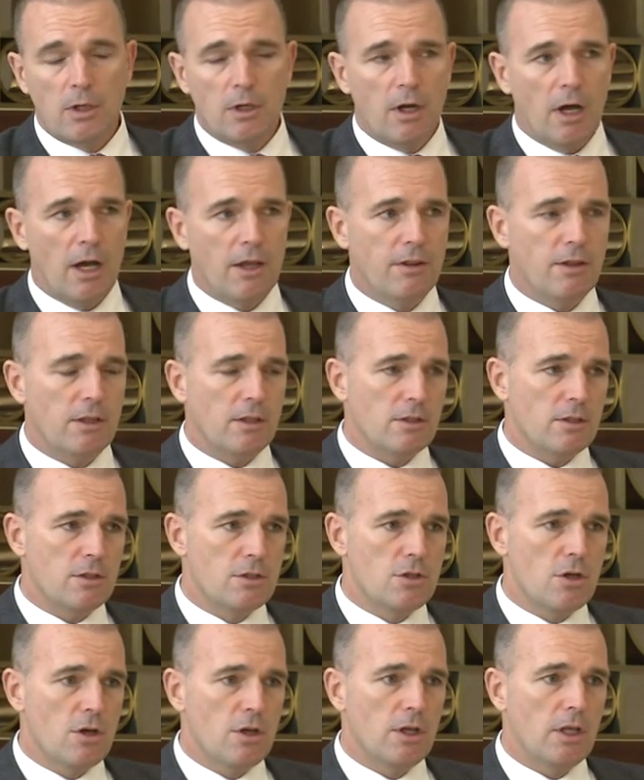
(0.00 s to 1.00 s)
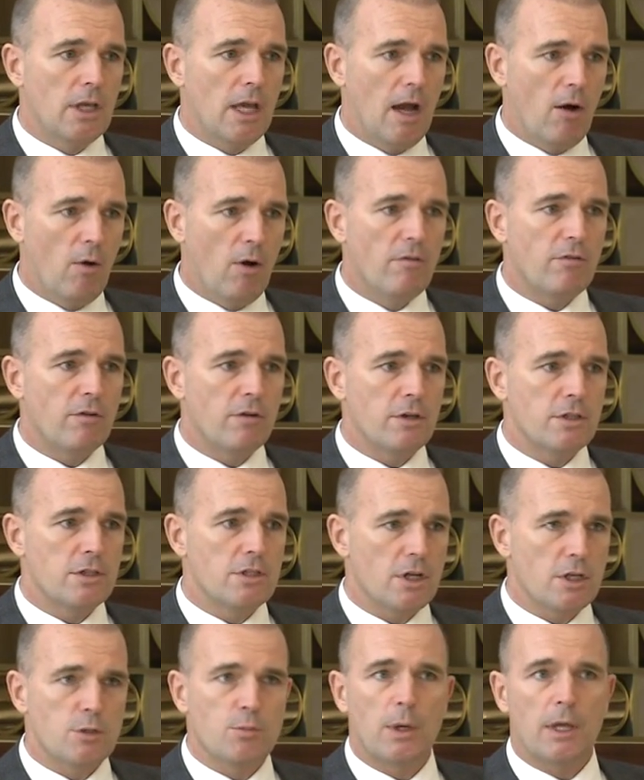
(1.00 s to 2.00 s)
I think the journey, however, is
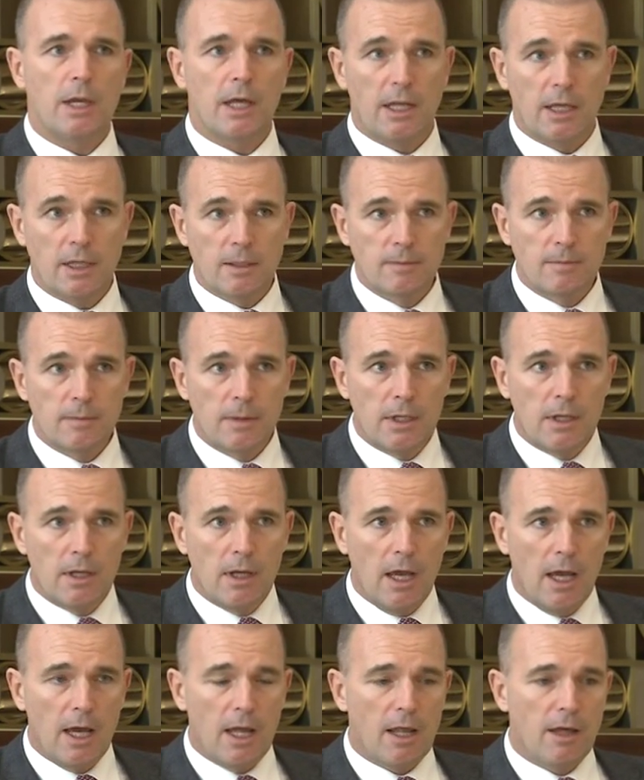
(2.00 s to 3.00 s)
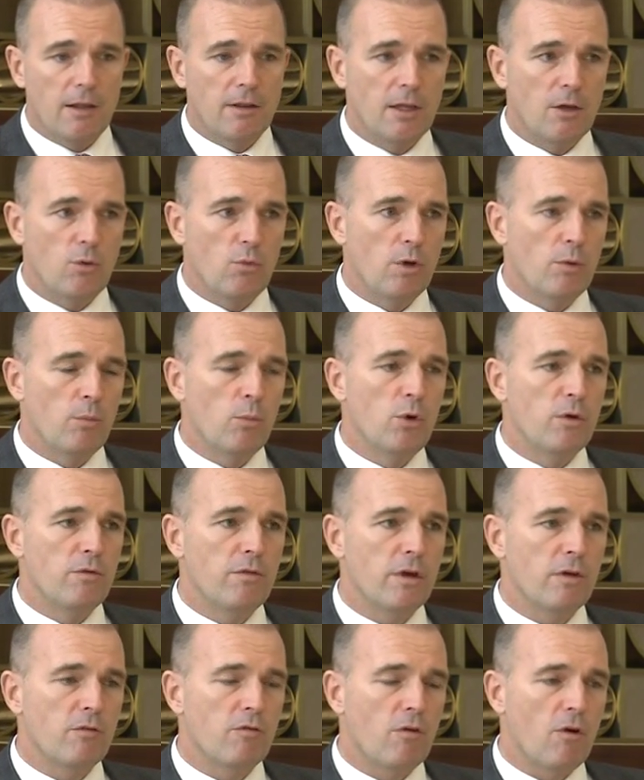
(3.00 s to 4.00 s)
just beginning. And I think we're
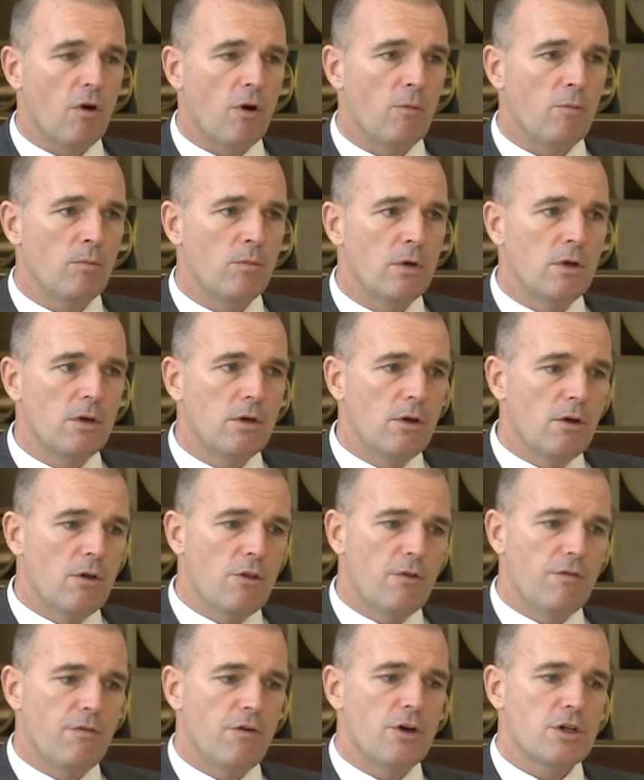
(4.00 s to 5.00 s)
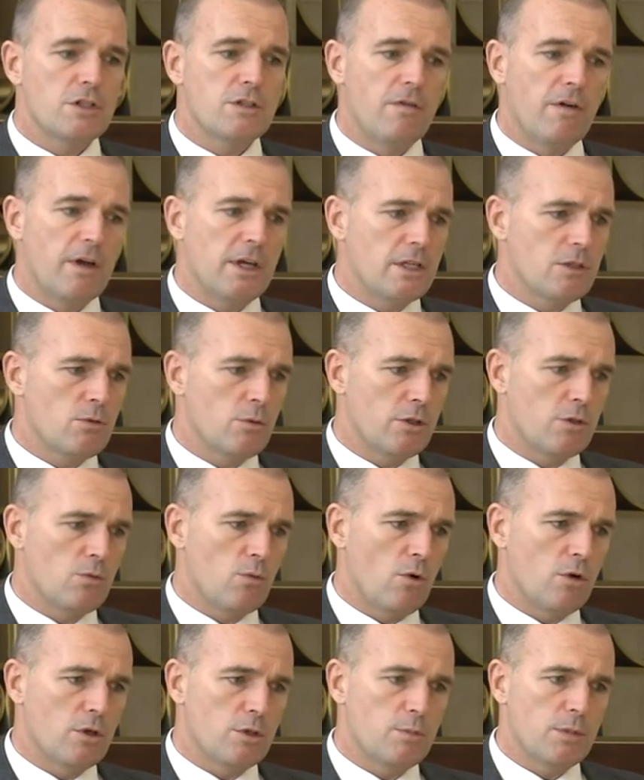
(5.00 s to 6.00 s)
moving from the first phase, which
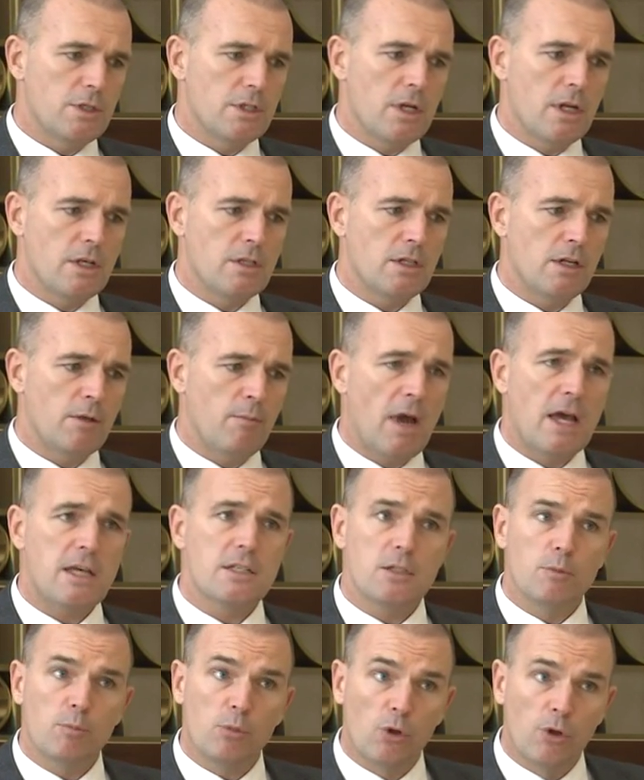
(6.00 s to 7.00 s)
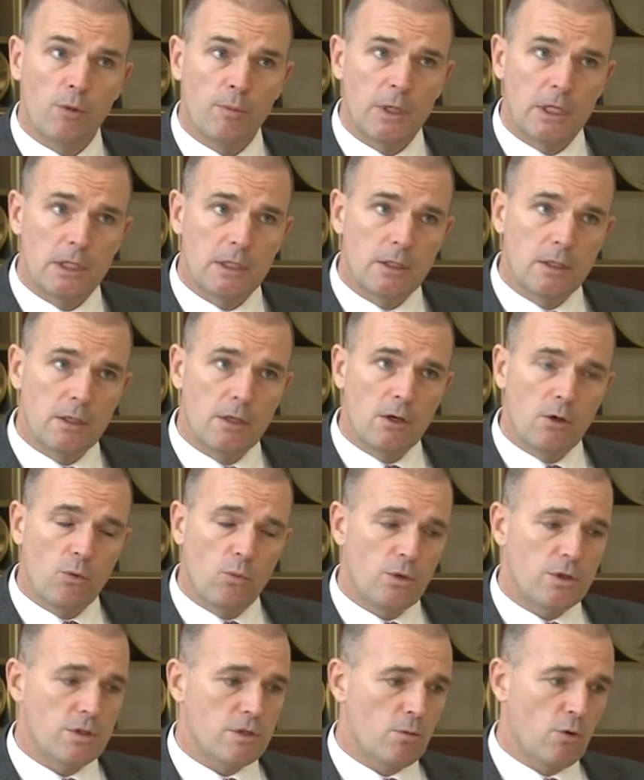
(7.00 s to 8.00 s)
was potentially mass deployment
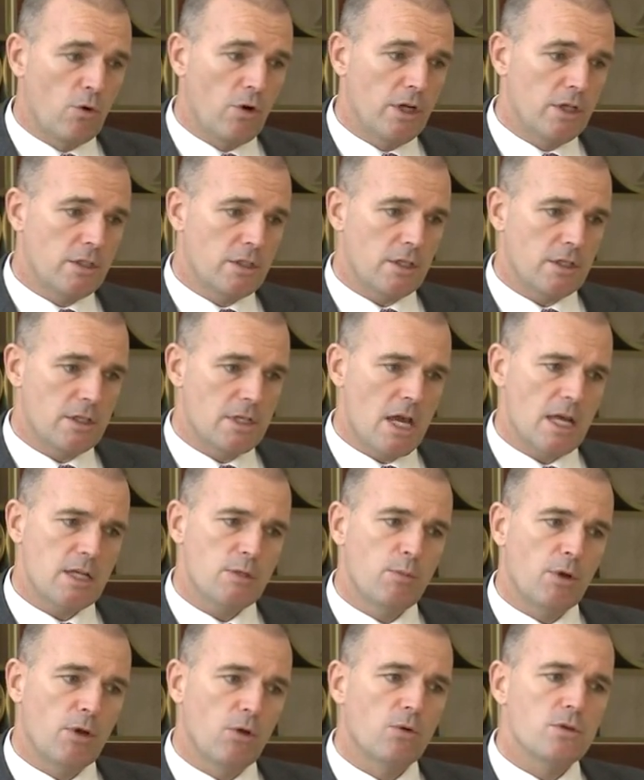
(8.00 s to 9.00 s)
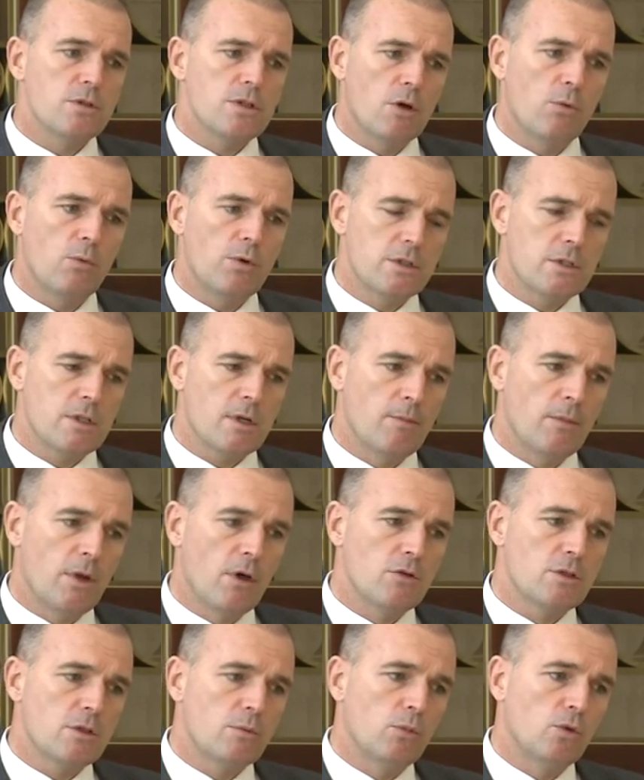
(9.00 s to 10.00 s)
with some great success, but also with some
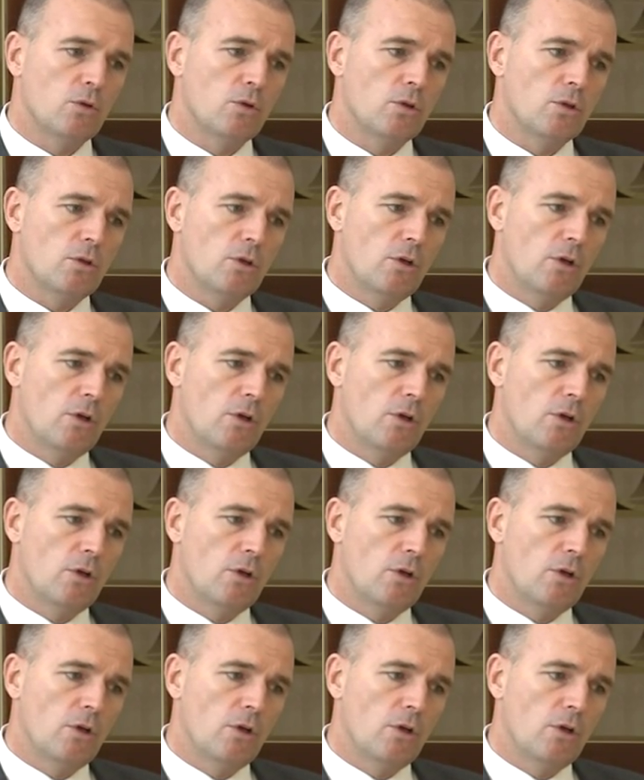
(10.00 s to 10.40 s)
notable